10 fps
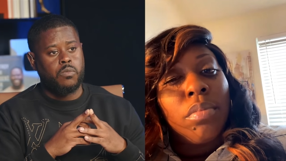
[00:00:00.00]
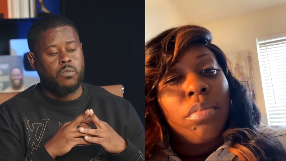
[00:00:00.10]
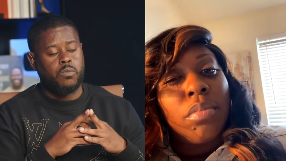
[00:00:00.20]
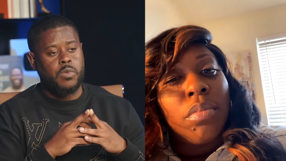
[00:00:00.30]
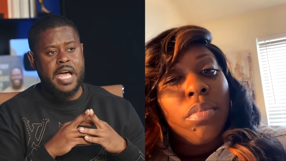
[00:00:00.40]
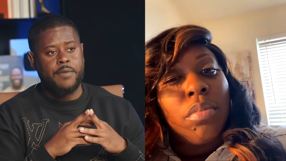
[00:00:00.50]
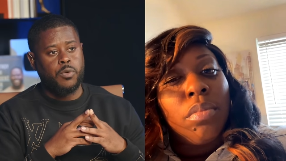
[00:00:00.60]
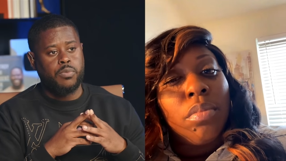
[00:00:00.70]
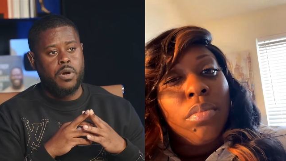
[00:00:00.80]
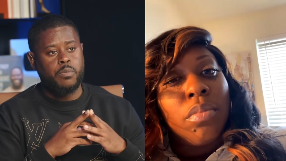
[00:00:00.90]
Speaker 1: have no
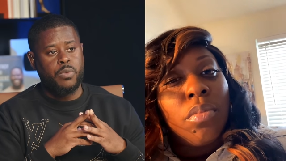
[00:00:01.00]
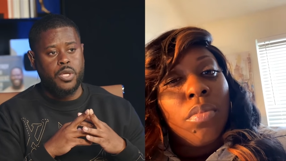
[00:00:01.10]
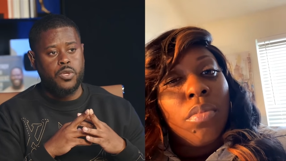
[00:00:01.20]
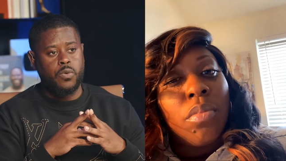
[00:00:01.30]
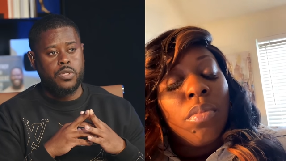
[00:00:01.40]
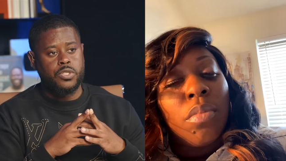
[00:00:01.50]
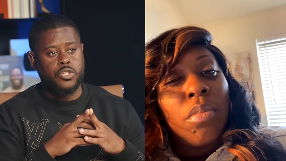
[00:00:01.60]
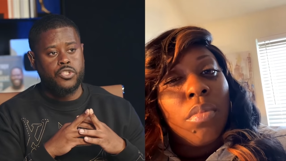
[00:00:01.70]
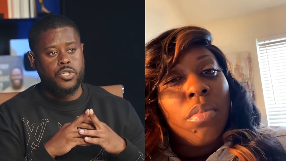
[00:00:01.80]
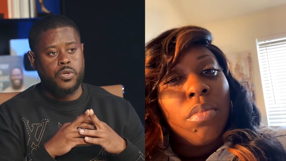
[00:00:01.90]
problem bringing you on to the
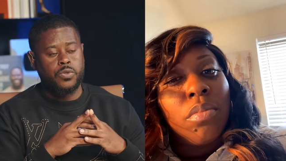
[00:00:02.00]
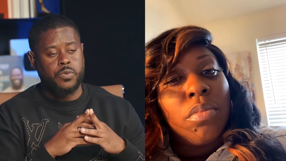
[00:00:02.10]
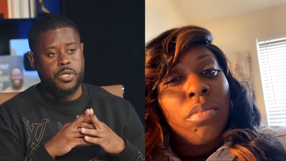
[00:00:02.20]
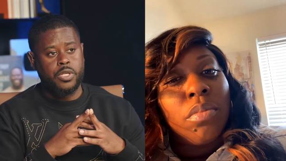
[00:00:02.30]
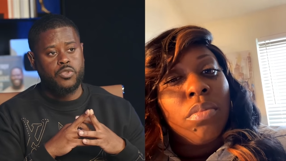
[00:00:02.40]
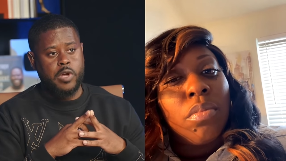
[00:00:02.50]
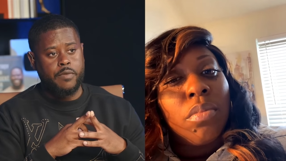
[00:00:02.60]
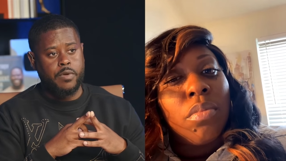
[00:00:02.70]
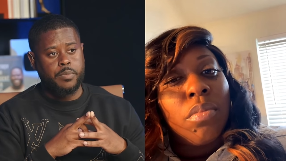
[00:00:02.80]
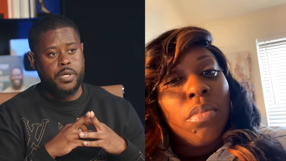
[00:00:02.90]
show to where you can drive
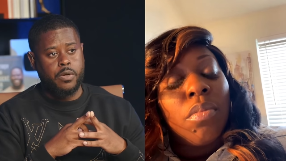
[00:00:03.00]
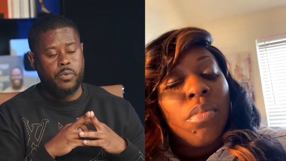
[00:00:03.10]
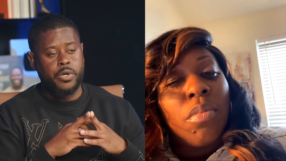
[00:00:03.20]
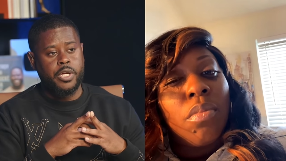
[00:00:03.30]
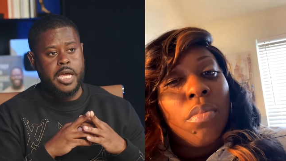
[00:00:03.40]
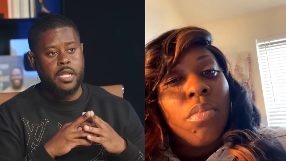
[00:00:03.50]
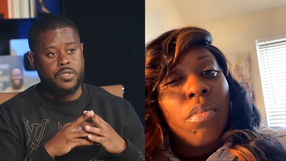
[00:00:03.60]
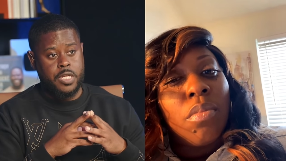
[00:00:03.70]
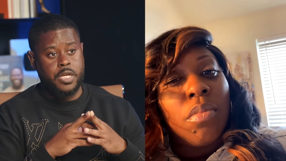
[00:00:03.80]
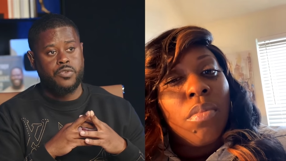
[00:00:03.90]
up here. We're in
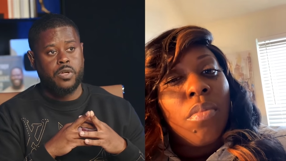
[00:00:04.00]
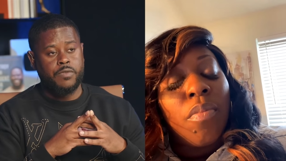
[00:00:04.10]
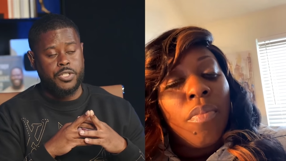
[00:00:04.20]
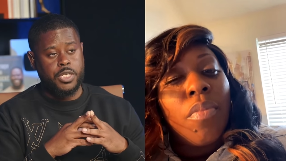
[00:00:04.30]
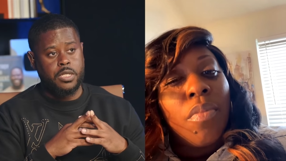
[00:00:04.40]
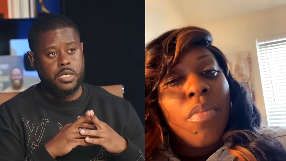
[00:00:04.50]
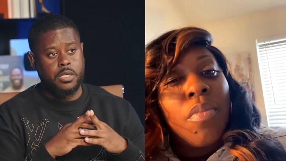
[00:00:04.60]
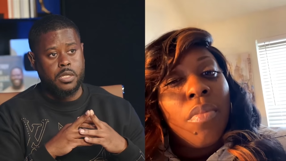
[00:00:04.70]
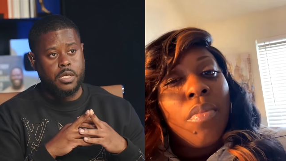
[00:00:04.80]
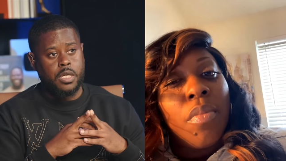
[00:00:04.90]
Alexandria, Virginia,
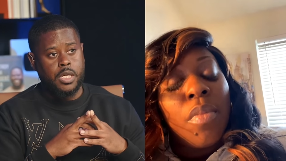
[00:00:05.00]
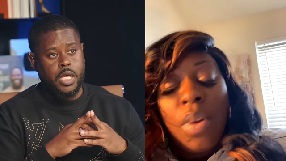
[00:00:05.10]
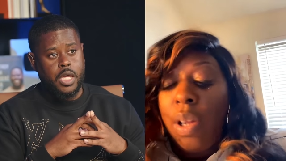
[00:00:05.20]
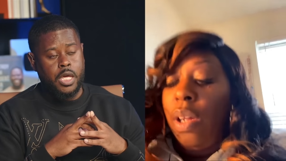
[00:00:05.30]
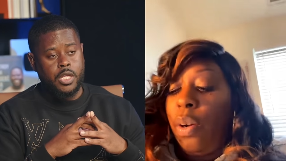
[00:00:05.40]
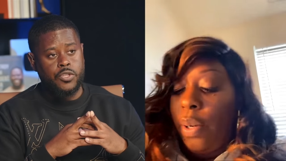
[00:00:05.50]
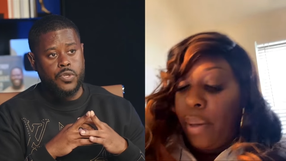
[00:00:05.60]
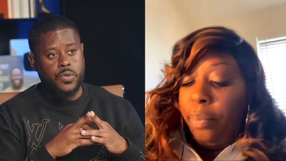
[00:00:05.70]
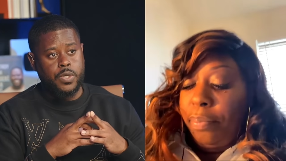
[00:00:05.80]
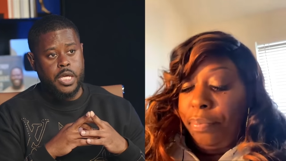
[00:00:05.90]
and
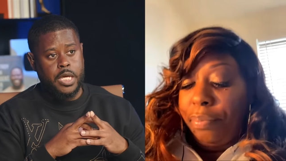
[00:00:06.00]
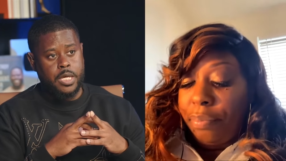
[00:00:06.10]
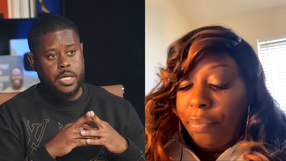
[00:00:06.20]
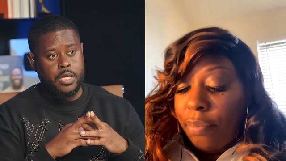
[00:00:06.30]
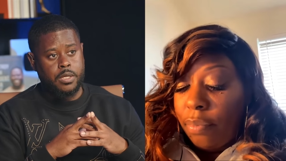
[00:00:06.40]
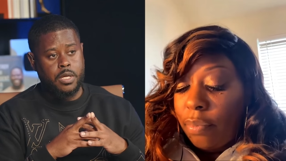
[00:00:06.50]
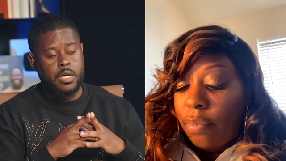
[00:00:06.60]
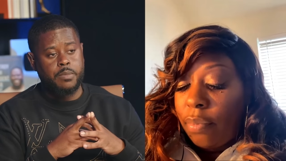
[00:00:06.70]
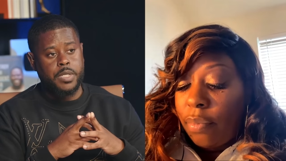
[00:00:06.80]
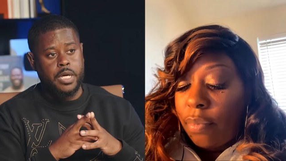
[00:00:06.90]
you can
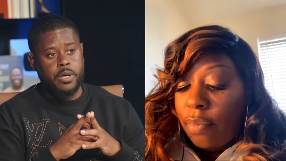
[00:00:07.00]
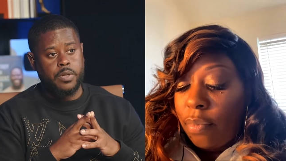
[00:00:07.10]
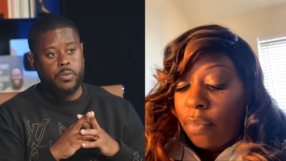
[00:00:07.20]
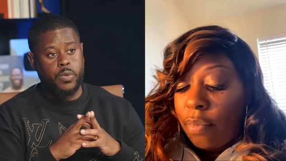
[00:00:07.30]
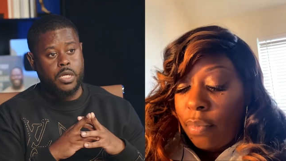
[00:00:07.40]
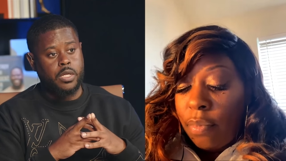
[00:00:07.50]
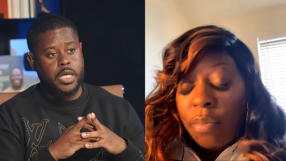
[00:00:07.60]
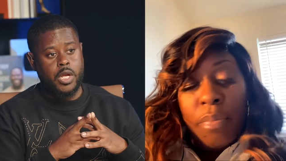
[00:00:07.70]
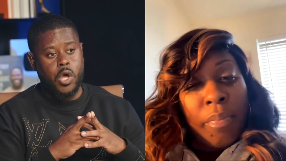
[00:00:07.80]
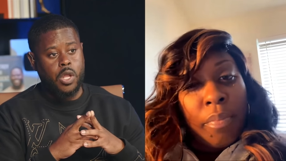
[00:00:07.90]
come down and we can look
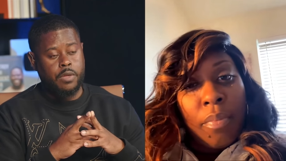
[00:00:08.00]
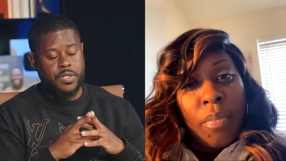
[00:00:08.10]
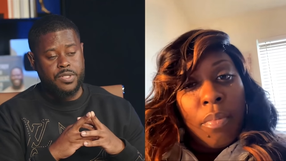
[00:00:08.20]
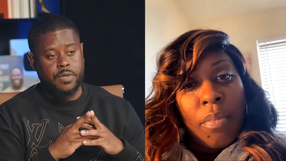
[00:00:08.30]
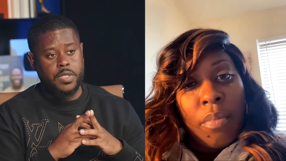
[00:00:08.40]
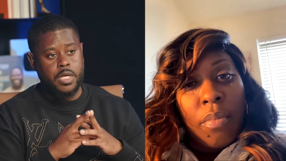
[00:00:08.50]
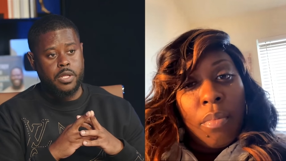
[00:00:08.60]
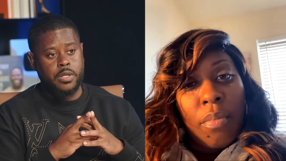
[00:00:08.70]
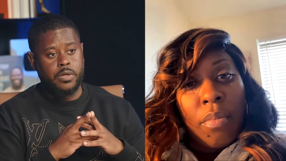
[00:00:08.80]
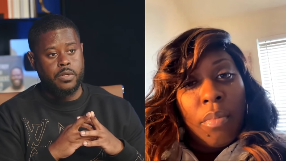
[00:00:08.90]
at all of your stuff
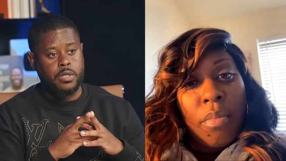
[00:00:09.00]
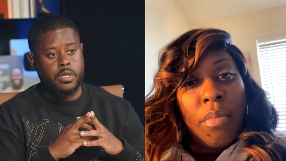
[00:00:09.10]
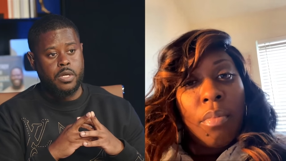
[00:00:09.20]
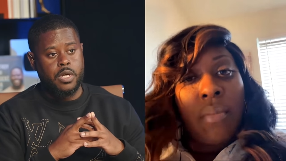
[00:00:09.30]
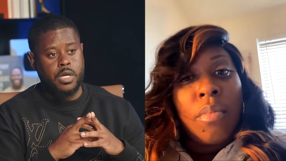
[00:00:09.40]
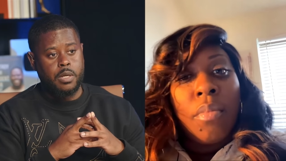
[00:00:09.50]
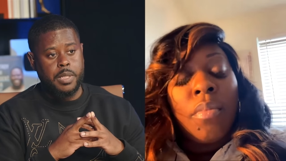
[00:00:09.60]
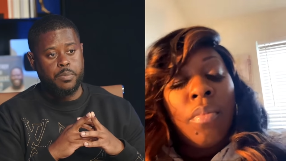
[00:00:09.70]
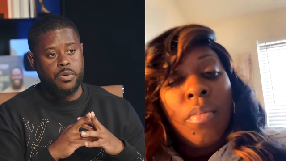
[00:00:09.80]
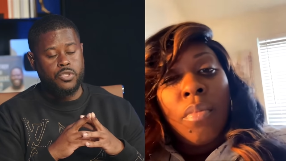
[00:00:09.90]
together and
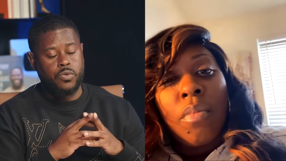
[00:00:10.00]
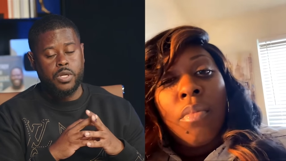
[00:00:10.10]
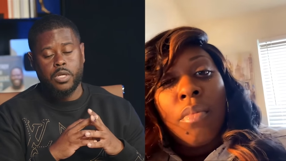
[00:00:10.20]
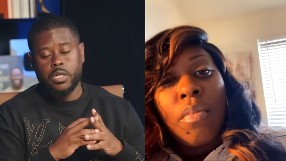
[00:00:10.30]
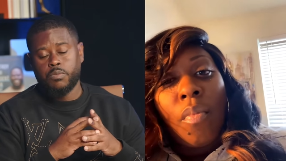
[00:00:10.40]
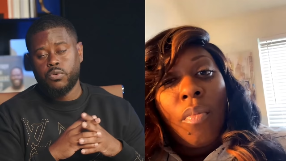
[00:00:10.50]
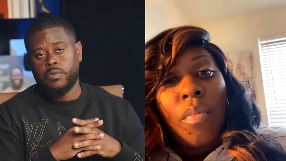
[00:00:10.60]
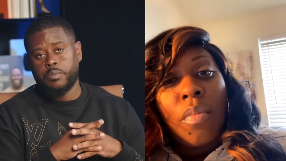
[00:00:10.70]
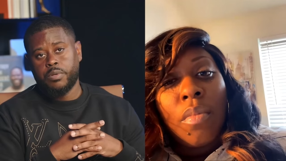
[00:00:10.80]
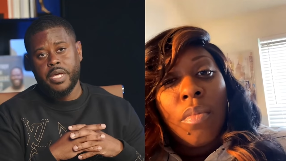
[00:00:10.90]
put you on a good proven
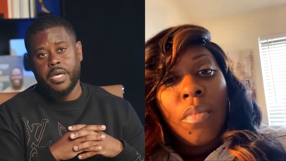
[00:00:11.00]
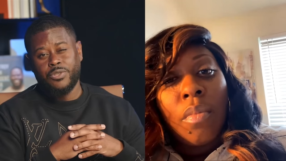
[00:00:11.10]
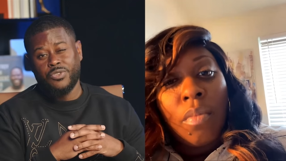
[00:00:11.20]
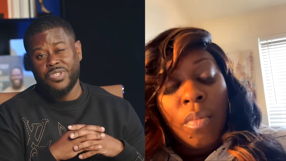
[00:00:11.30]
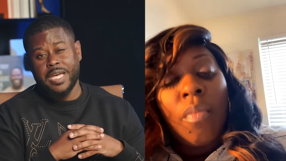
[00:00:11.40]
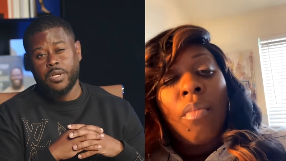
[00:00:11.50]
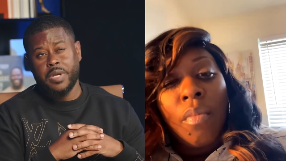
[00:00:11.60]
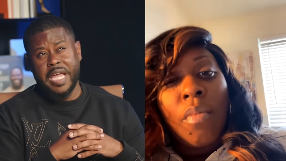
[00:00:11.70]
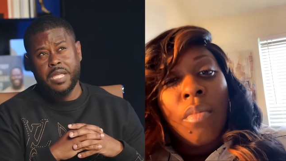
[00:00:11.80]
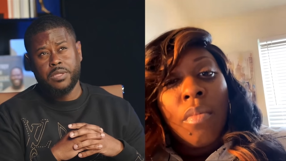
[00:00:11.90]
plan. You just have to go to
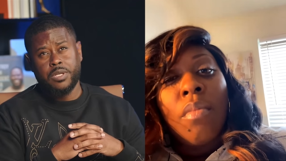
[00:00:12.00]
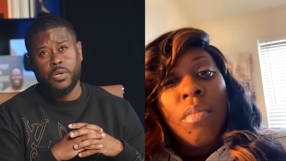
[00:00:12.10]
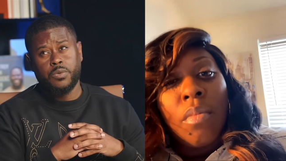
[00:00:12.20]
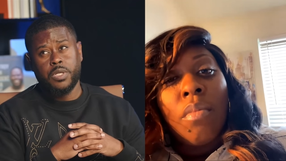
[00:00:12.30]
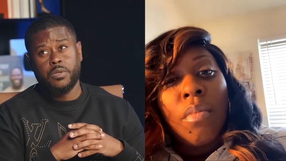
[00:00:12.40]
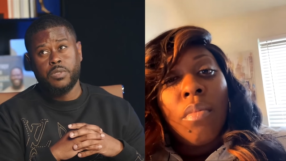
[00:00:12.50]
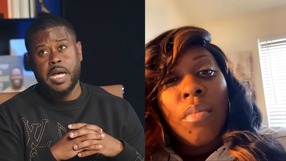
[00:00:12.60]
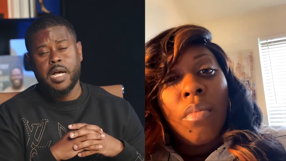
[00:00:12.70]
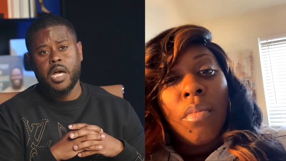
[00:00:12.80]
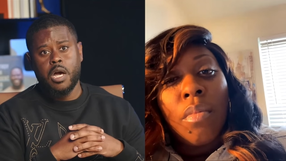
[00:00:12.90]

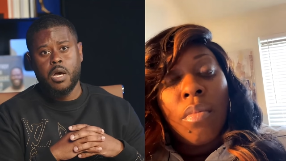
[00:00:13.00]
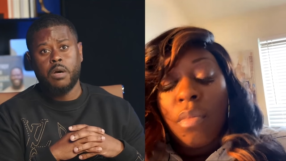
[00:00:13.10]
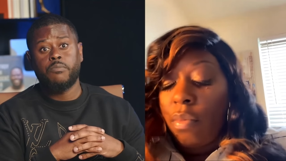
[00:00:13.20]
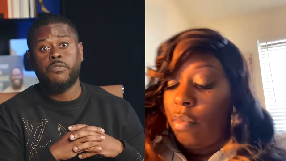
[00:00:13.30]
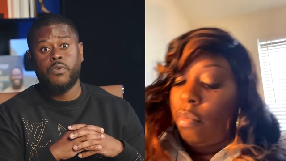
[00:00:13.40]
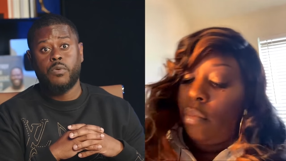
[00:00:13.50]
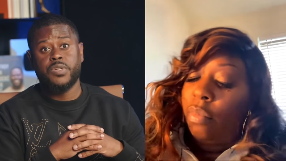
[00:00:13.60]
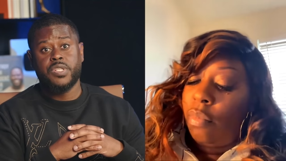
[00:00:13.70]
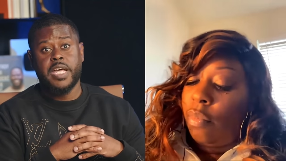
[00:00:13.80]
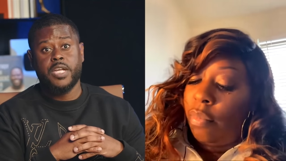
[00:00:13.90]

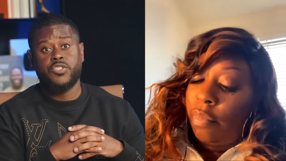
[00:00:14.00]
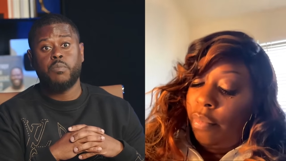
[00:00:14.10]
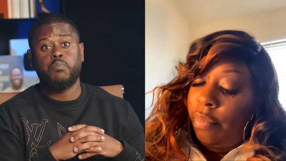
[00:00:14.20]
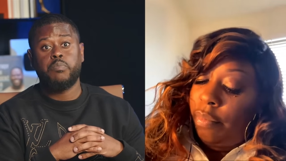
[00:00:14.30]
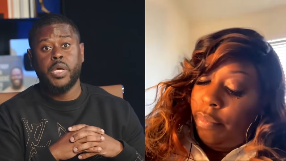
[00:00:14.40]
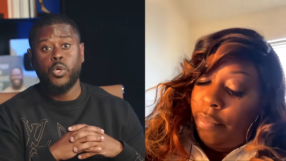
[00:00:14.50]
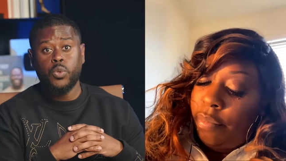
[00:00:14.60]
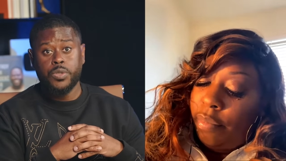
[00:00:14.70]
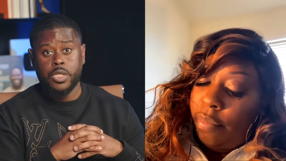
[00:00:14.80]
anthonyoneal.com/build,